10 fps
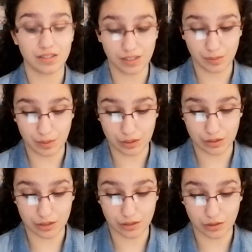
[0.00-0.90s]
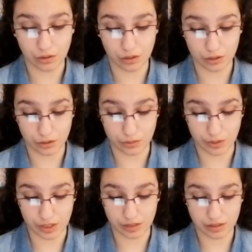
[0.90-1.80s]
TBR on
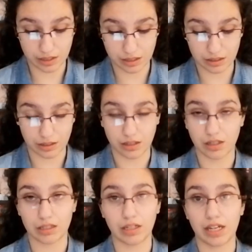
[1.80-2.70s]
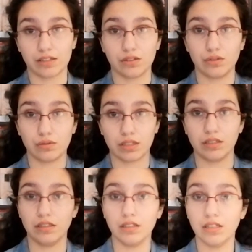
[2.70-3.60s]
Goodreads, as you
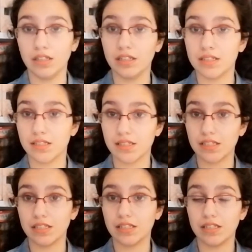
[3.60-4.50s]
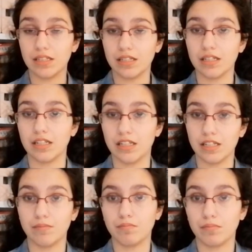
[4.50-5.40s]
can see
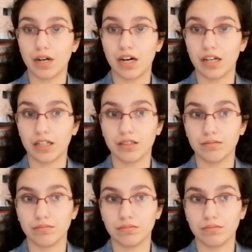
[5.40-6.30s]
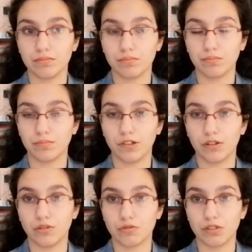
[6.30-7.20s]
in my
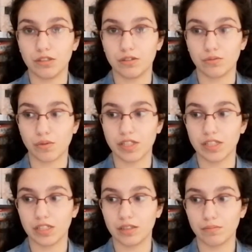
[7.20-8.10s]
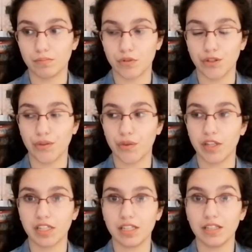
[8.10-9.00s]
Goodreads rating print
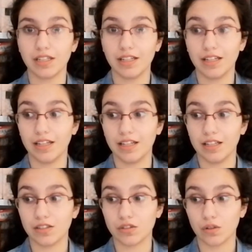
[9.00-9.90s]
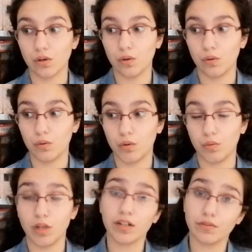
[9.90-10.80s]
thingy. So
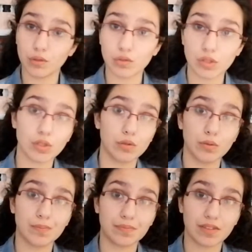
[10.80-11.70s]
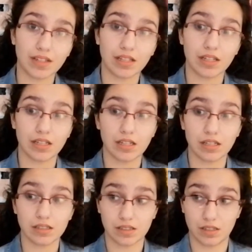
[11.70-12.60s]
one of those two
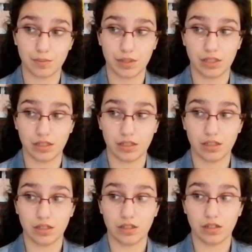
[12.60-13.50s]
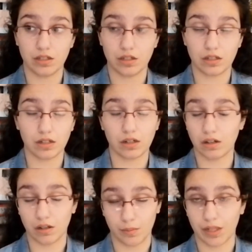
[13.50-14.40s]
is gonna be
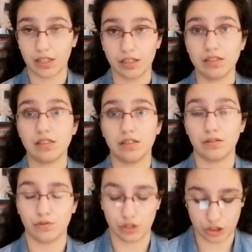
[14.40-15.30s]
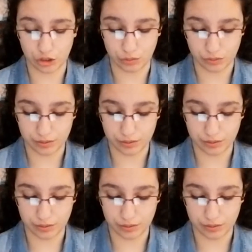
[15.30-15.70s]
on my list for June.